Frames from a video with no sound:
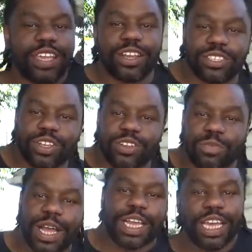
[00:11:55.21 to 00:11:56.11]
years, so you
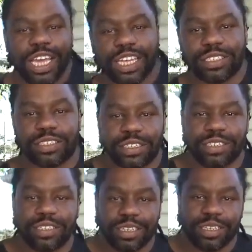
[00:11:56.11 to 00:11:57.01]
my cousin.
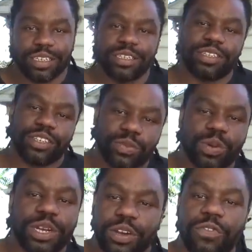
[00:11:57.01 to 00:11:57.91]
Right. This
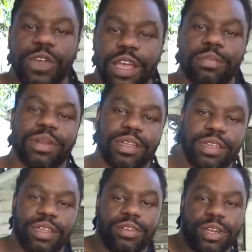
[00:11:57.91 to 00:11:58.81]
real family. For
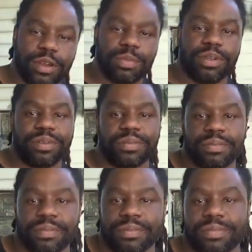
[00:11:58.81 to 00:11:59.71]
real. You hear me? You
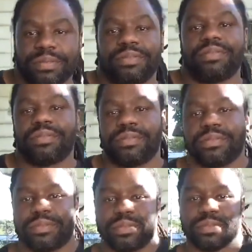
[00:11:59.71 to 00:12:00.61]
know, since we was in yeah. niggas